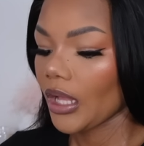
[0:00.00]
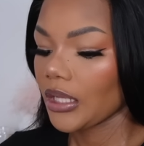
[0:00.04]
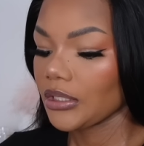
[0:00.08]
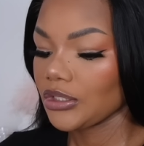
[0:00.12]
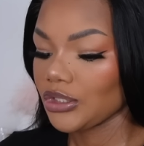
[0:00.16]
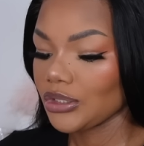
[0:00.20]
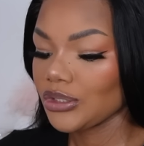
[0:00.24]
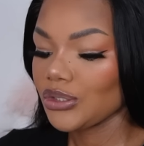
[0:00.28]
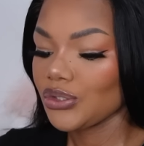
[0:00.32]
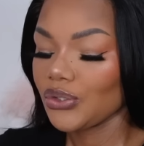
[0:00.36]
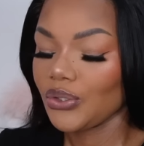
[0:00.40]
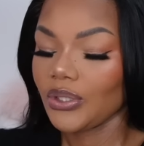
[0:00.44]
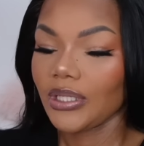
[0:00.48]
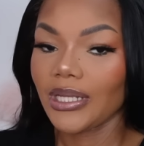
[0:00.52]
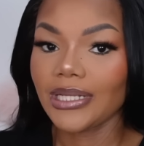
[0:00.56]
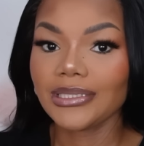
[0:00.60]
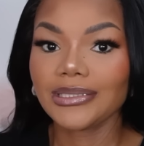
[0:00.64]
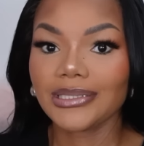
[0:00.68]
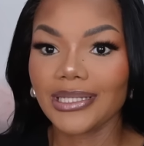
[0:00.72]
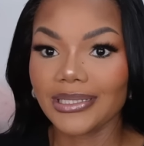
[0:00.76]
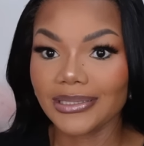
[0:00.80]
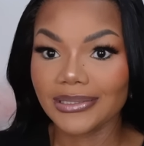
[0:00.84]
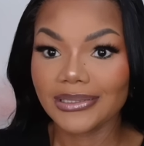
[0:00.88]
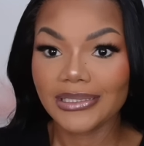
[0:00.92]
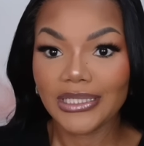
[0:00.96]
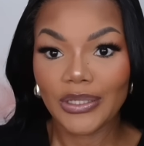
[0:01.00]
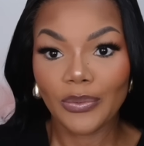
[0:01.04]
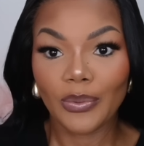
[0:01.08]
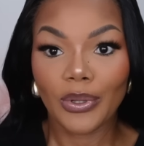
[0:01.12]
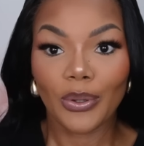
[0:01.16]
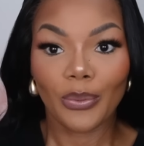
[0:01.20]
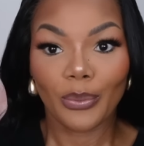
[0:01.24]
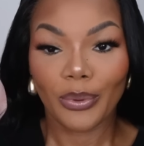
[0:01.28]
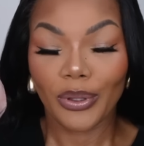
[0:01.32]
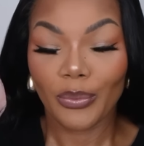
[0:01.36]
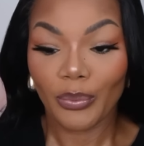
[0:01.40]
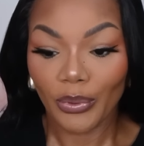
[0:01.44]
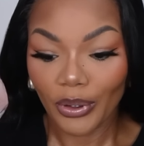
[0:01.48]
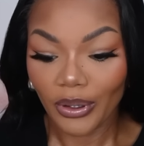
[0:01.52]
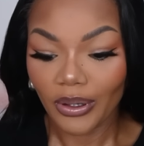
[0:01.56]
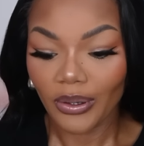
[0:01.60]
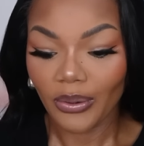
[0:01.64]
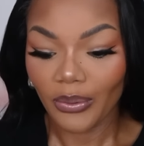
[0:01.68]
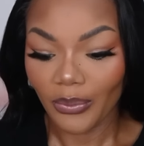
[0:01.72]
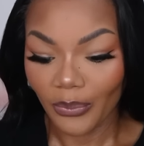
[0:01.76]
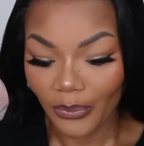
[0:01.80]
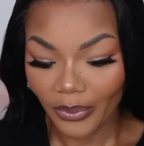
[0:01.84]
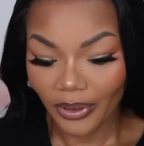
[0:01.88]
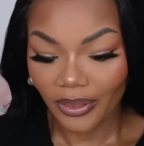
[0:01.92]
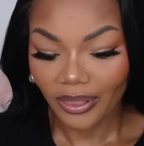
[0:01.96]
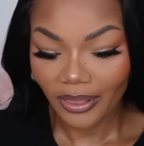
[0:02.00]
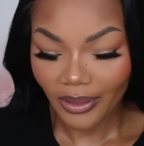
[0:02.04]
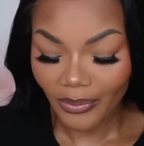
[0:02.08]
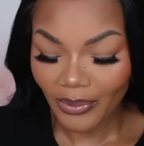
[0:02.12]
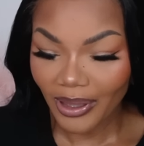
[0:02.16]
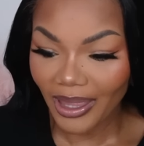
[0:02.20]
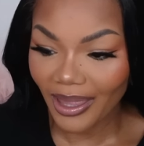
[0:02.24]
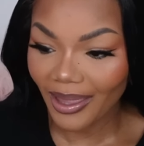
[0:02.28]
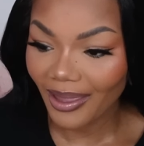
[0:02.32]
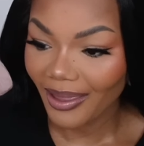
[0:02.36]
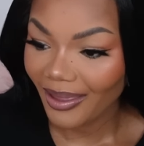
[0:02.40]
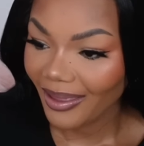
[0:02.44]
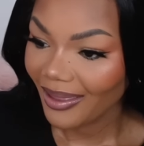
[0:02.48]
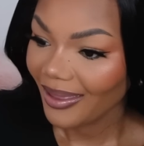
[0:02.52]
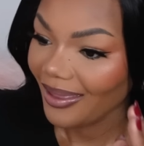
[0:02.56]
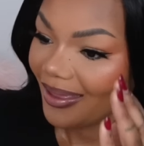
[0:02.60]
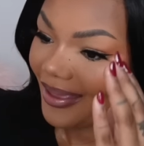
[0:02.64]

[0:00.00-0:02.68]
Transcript: just so you guys can see what we're working with, okay?